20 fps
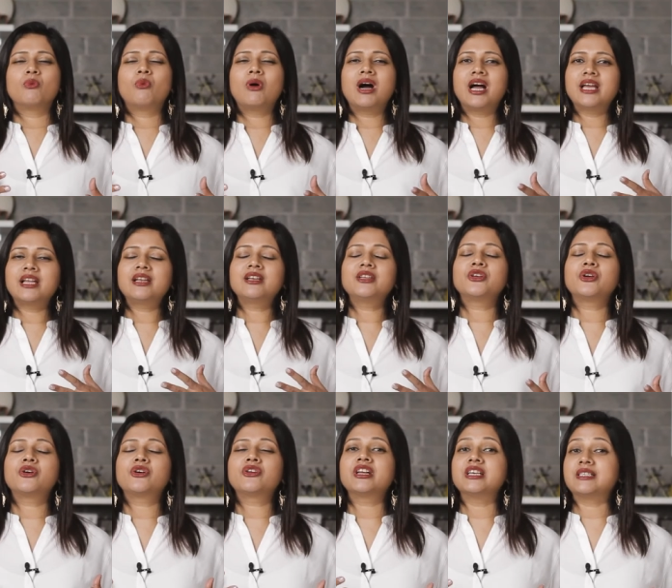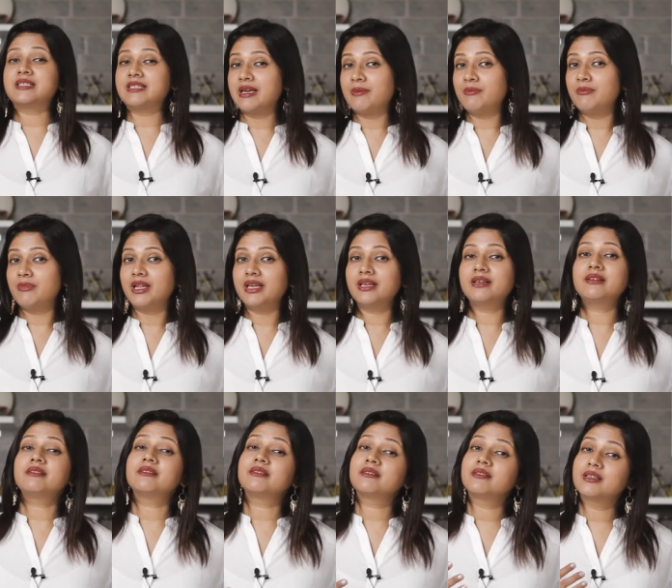While you're
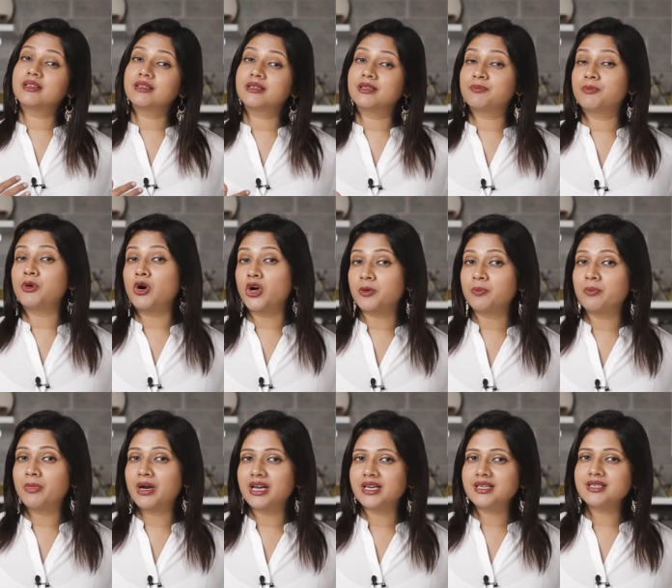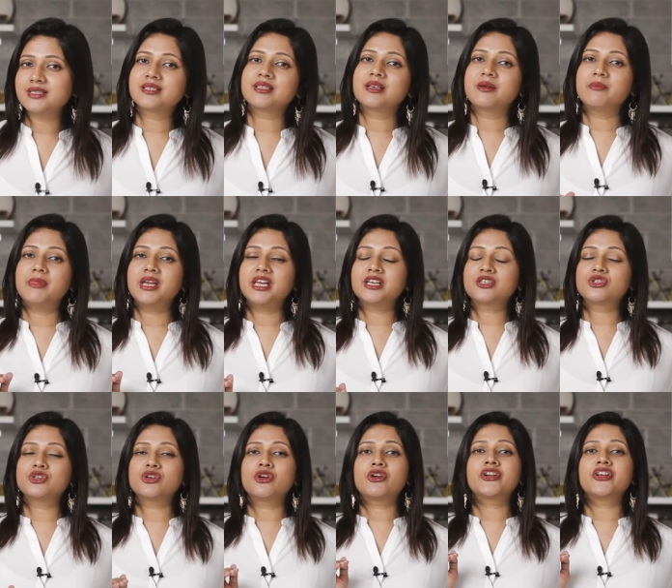assembling the pot pies, make
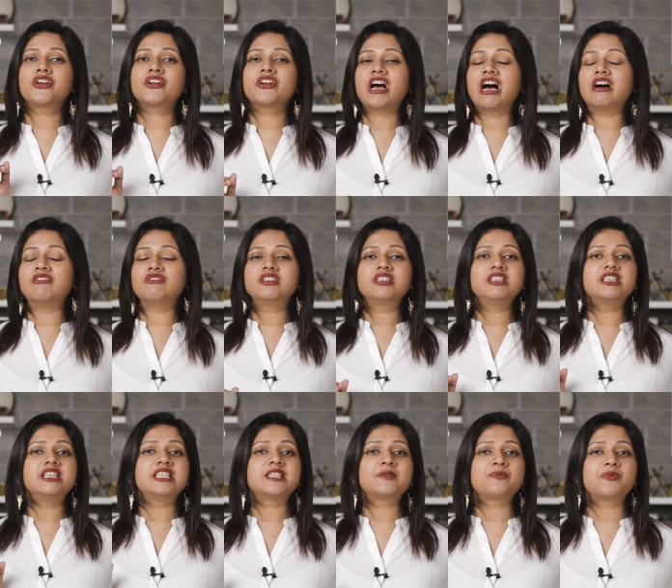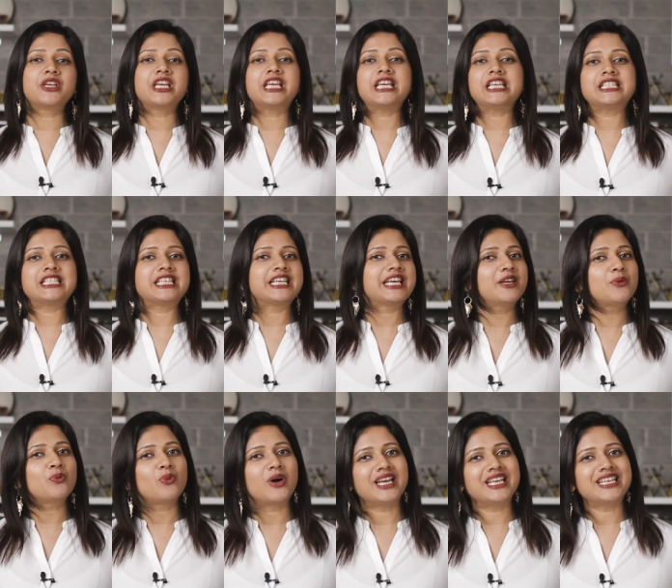sure your oven is preheating
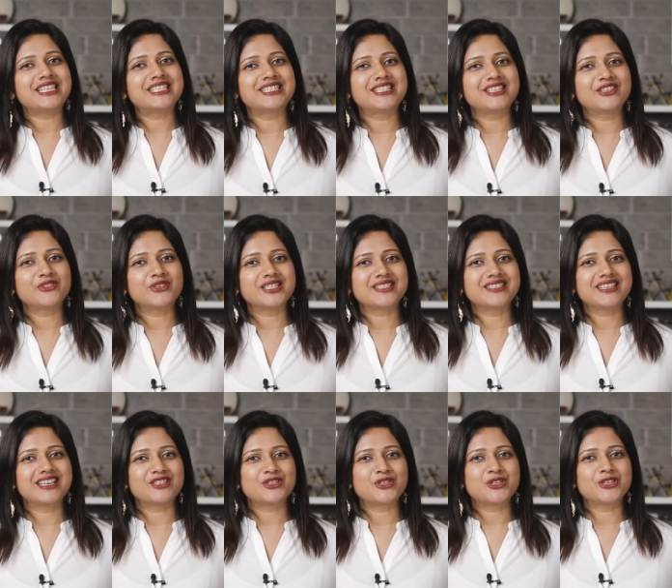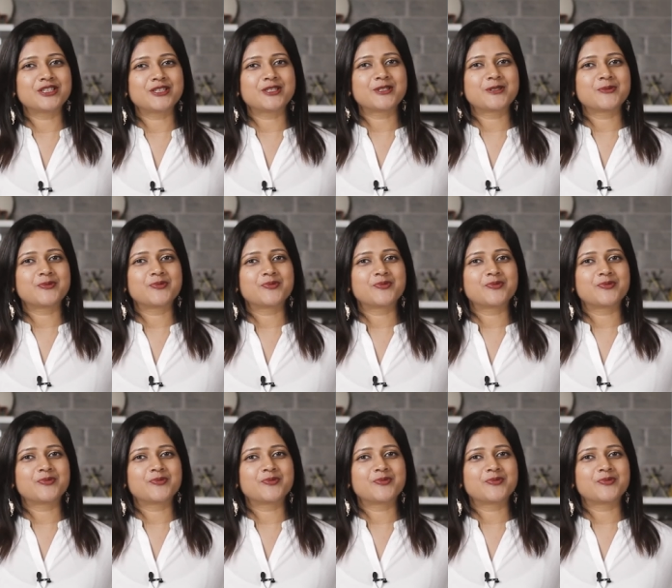at 180 degrees Celsius.